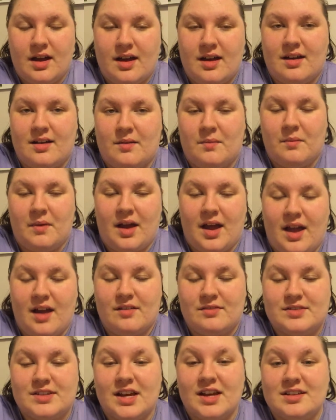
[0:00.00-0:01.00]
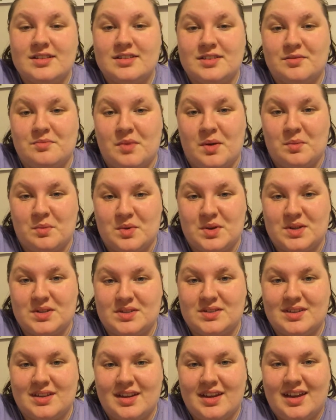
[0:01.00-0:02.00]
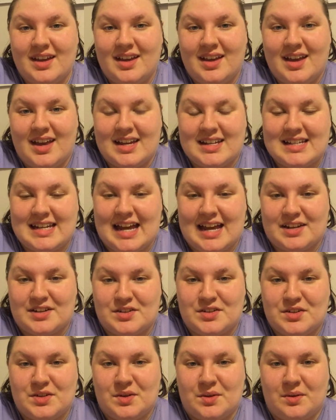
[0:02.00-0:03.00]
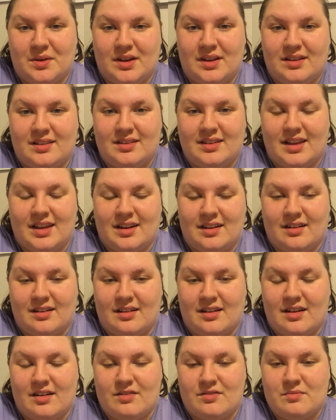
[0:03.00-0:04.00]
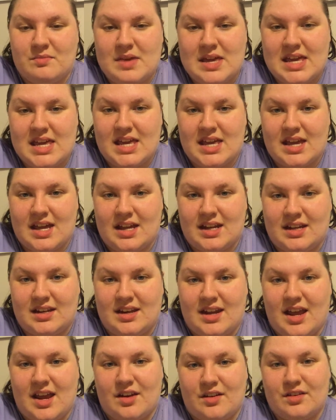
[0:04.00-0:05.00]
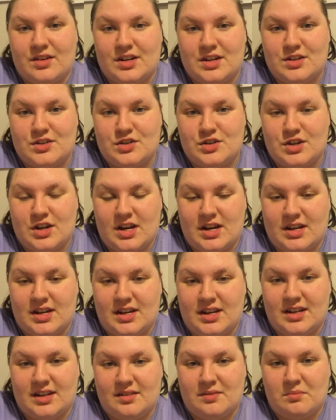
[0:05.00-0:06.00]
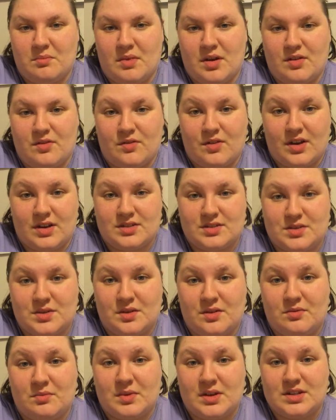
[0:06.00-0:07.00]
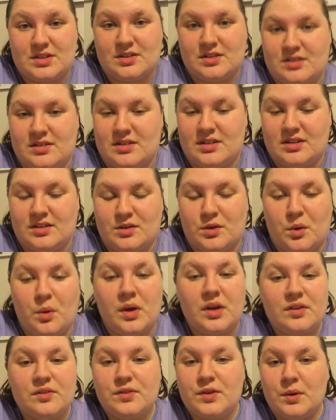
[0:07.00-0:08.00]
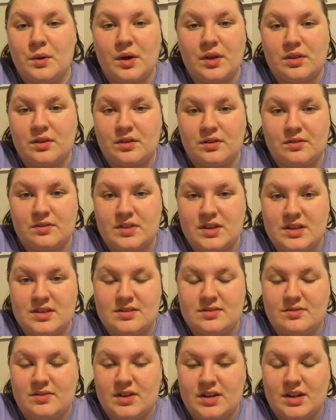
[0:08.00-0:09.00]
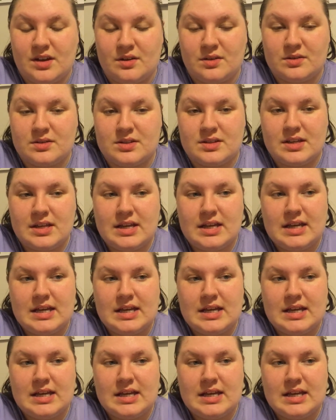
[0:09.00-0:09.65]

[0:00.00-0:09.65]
I have tons of memories attached to it that are of me and Aaron and Shannon, my friends who I've mentioned in quite a few other of these videos,